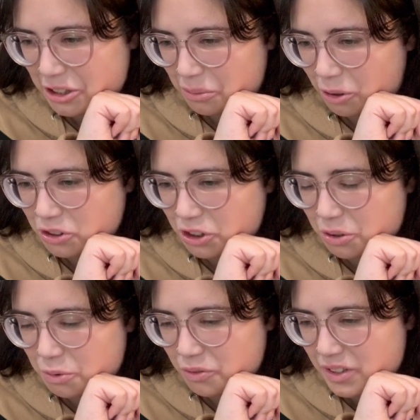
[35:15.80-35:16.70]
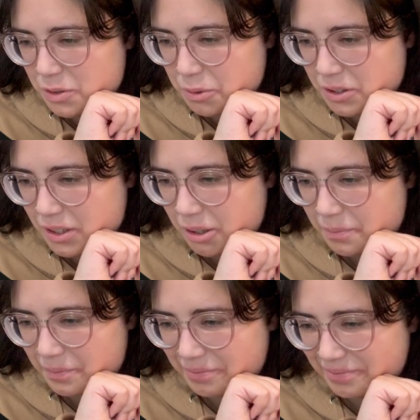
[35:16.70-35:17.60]
also gonna move these books up.
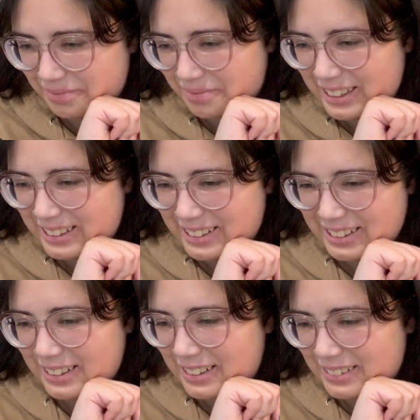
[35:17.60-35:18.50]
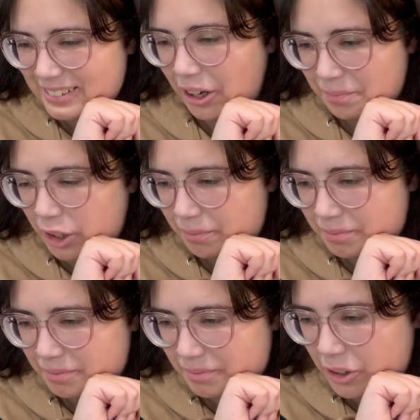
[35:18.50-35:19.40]
Okay, wait.
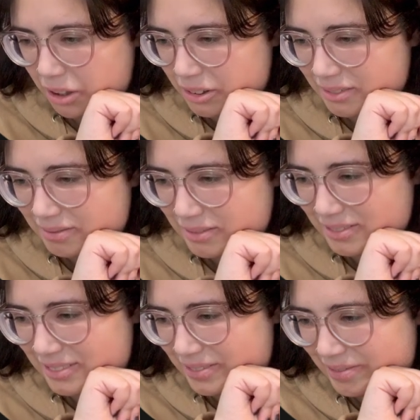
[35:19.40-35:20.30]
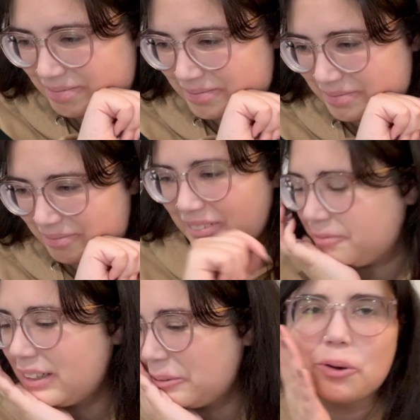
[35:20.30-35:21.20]
Okay, hold
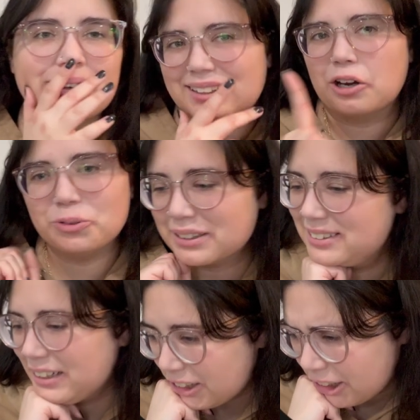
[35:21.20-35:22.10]
on. Hold on a second. Hold, please.